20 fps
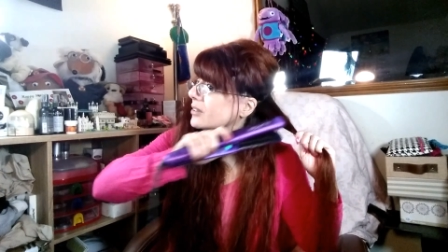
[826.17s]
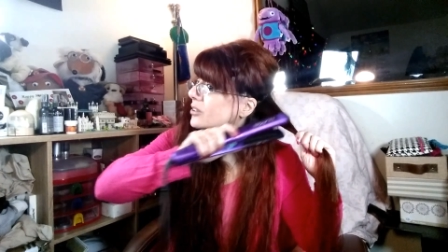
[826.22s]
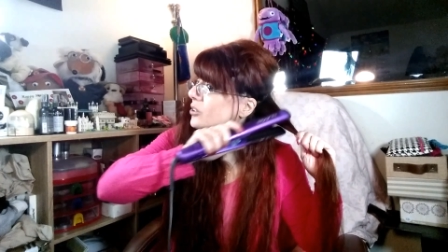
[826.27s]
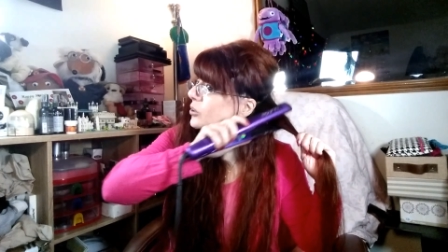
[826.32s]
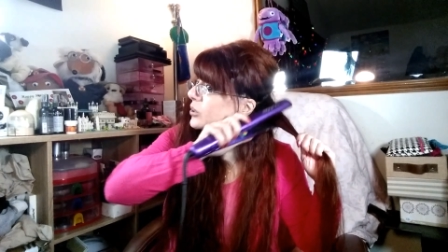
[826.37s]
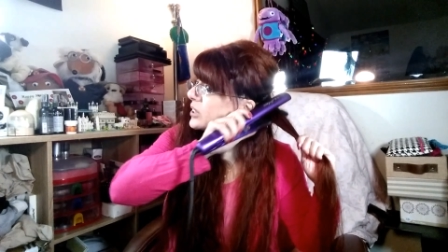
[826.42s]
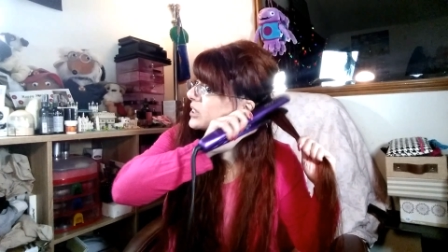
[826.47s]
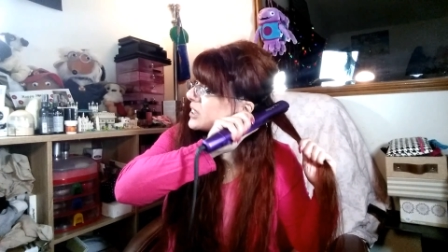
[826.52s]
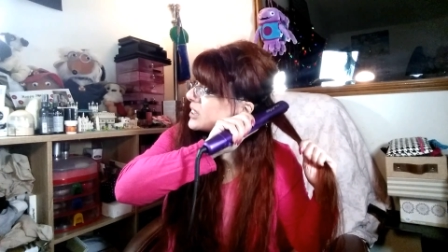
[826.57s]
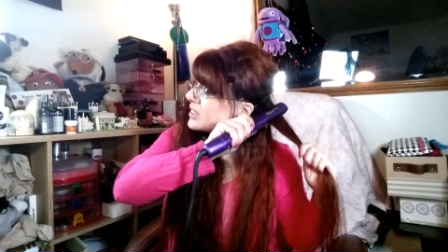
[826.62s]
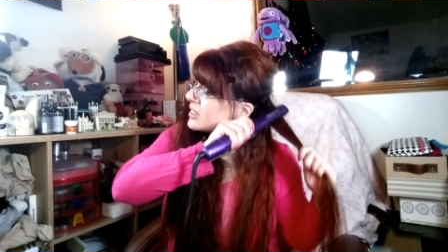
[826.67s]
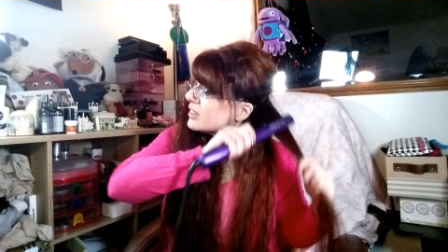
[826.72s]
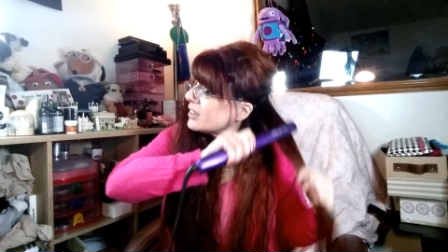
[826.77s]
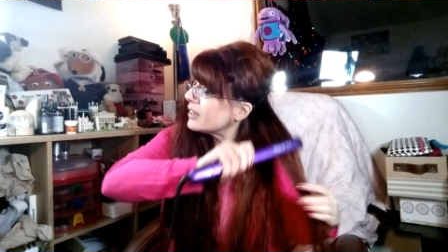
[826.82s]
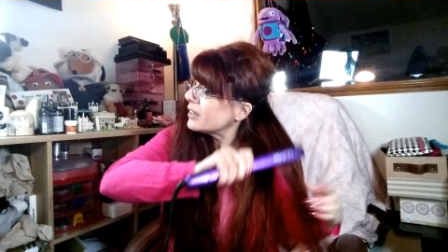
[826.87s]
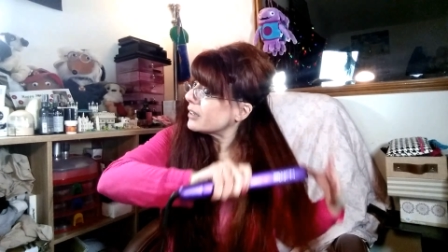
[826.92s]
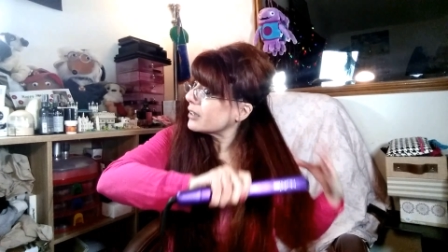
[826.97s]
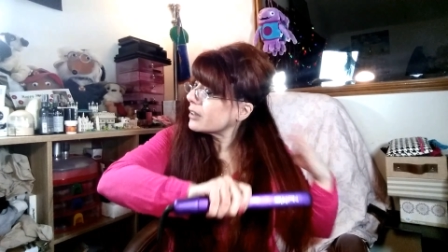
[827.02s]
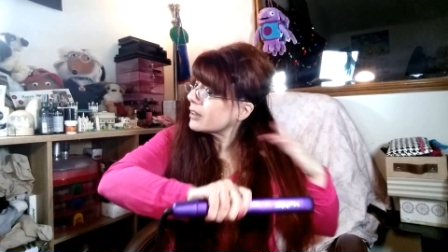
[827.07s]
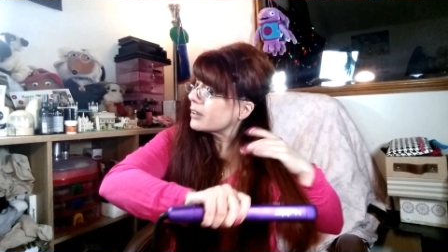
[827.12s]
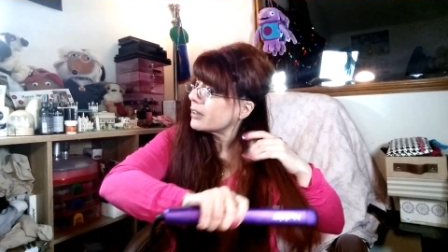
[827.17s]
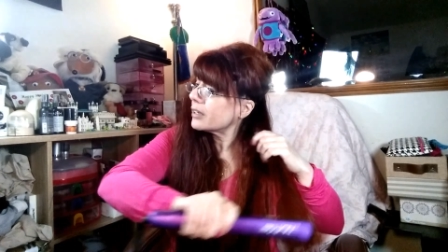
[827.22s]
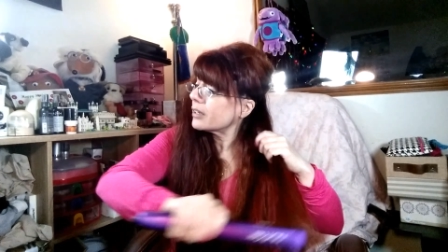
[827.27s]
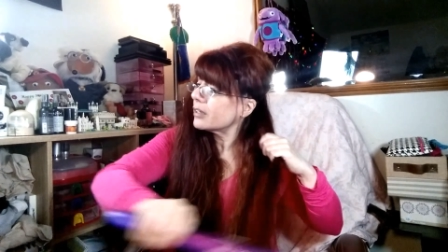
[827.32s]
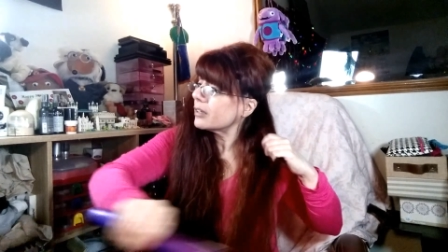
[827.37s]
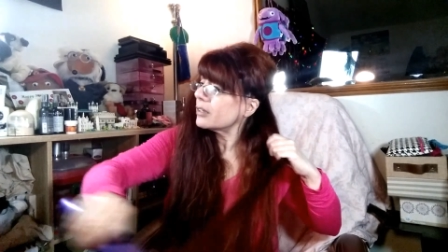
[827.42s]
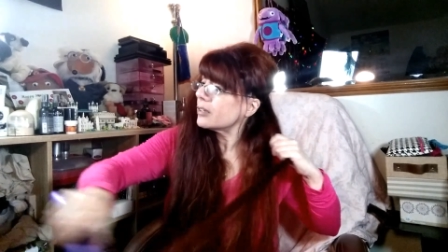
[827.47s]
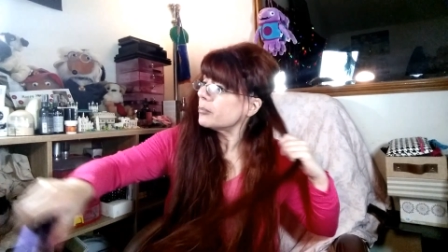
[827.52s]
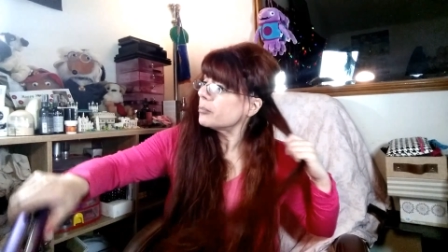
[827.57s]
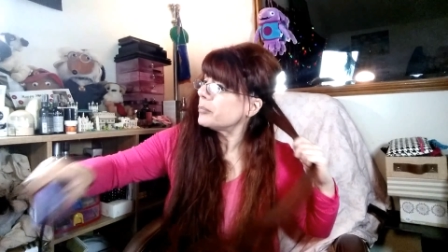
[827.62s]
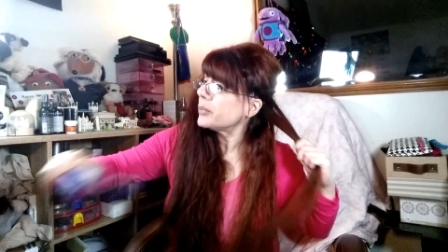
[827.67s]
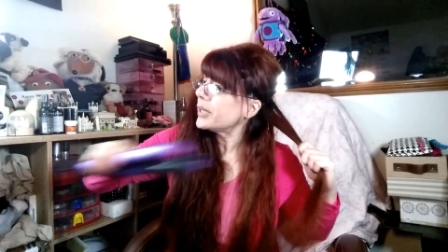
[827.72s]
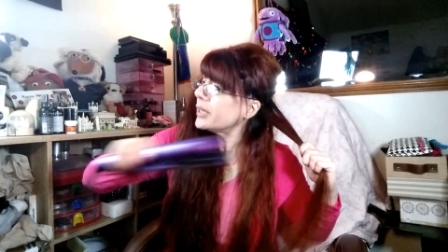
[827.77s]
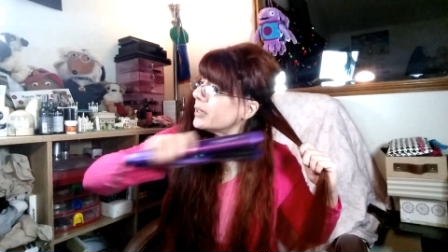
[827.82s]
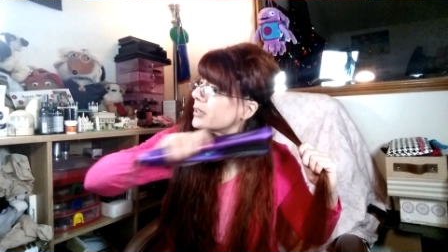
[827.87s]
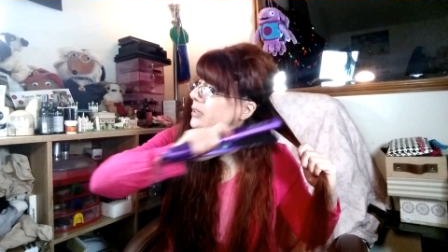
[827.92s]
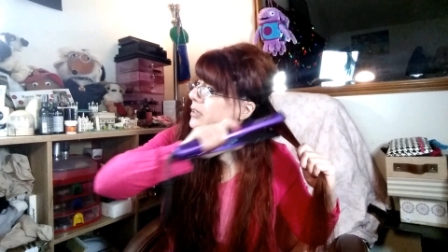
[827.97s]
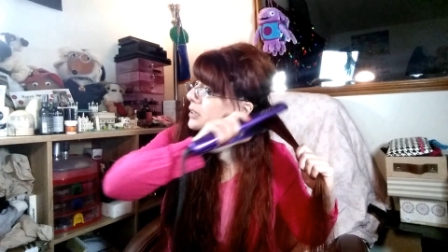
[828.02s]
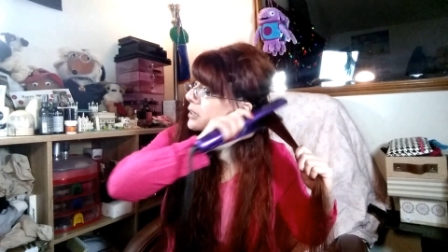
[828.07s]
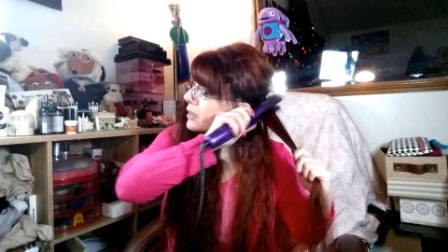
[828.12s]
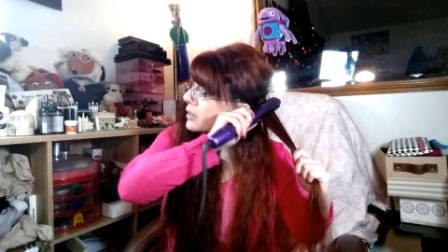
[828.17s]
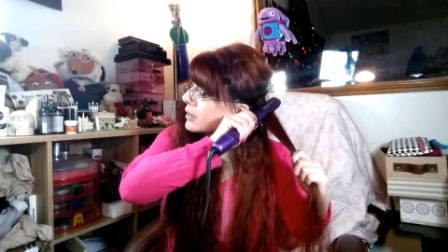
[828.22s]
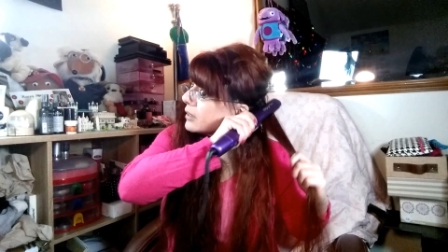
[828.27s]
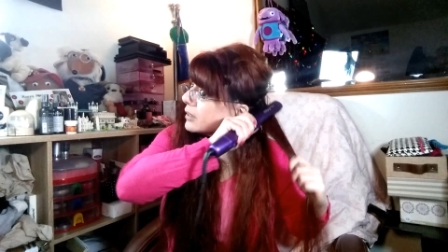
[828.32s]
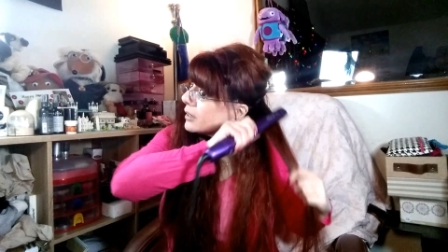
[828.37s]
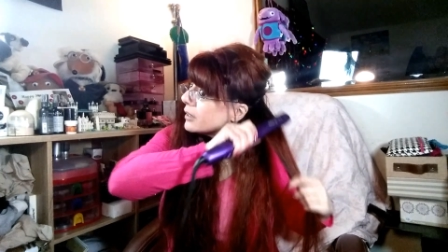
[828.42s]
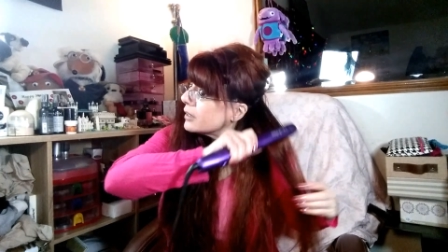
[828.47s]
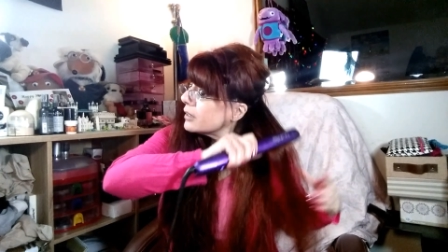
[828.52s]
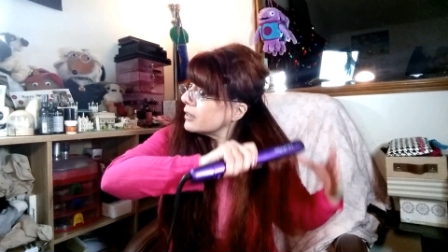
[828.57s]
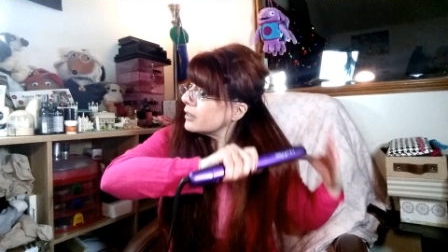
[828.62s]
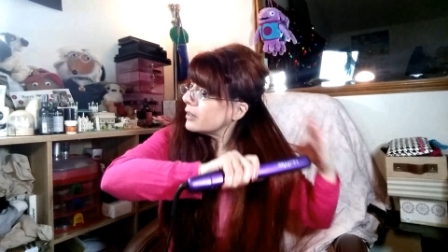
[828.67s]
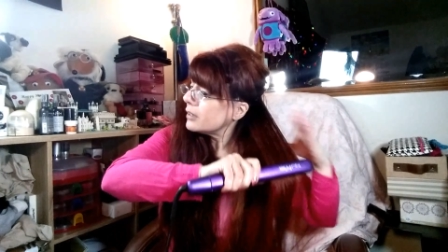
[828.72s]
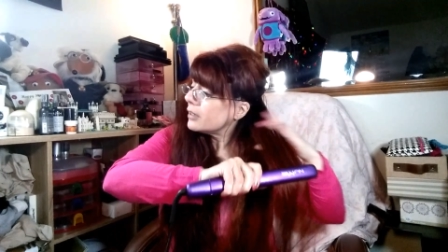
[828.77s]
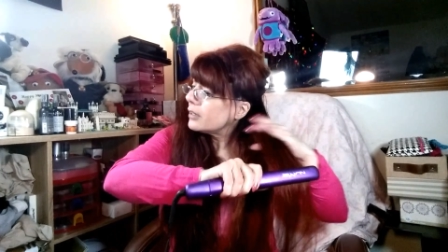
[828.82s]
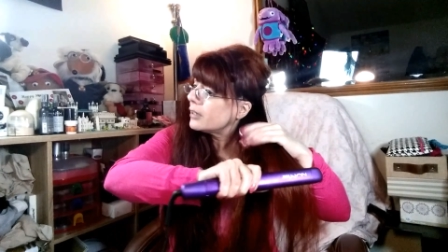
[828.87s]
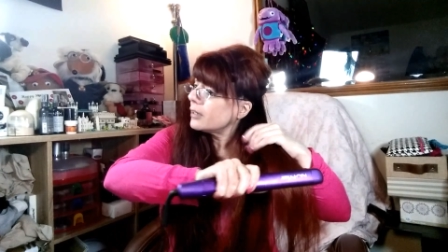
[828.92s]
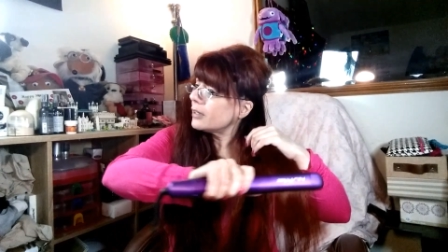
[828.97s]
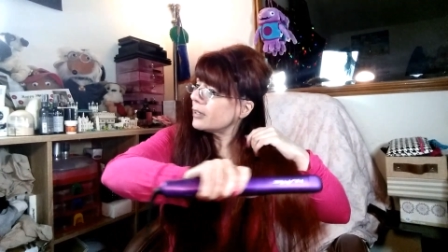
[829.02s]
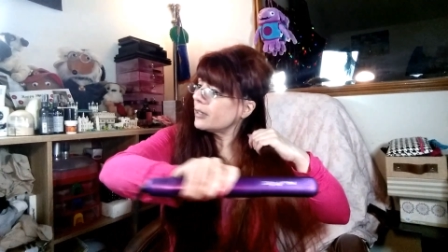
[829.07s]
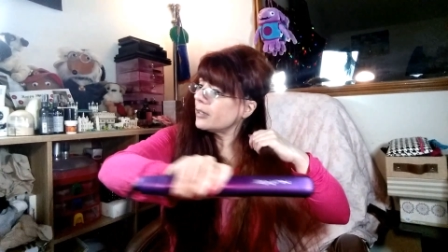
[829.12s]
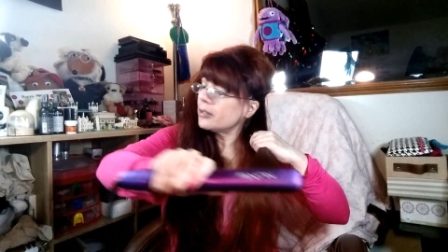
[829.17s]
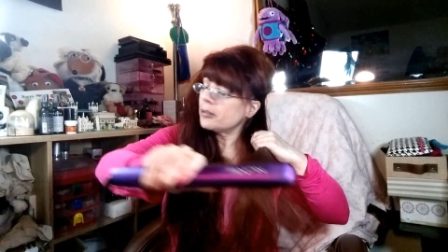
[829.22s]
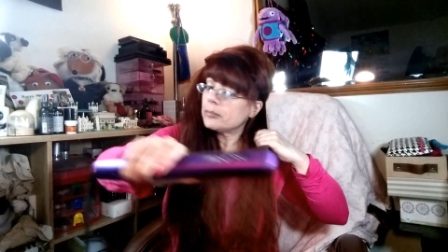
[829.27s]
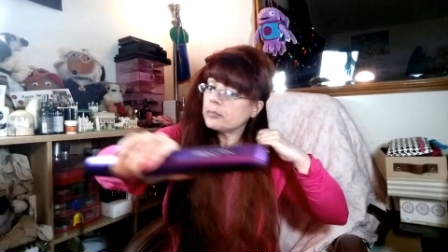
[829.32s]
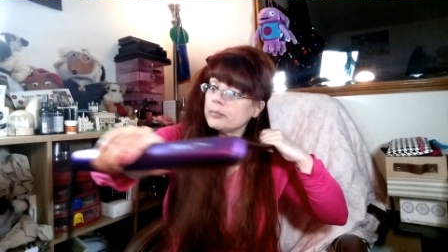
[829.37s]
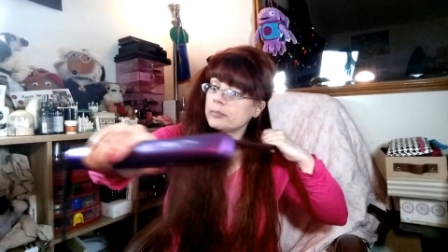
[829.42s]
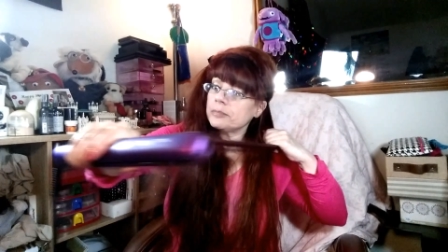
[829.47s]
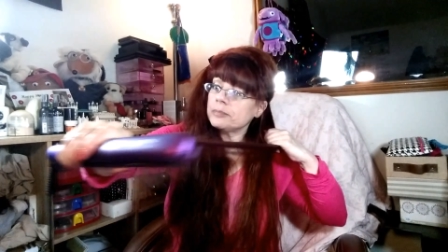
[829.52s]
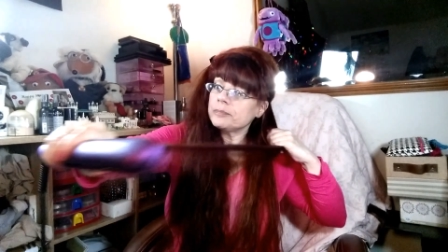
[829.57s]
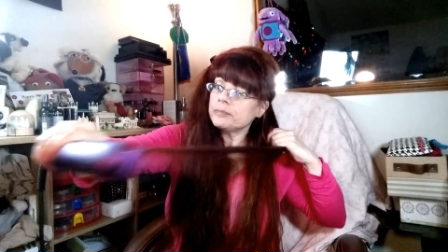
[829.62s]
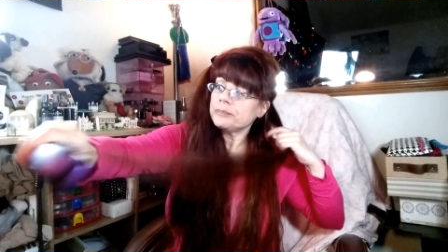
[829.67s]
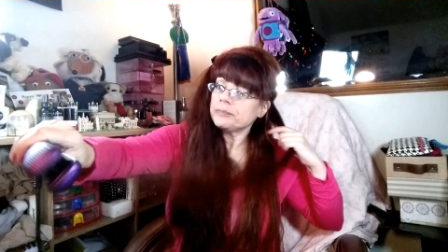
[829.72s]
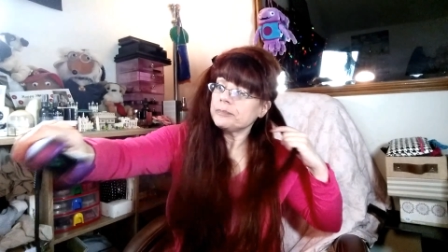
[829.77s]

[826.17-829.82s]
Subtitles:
do it slightly thicker bits. And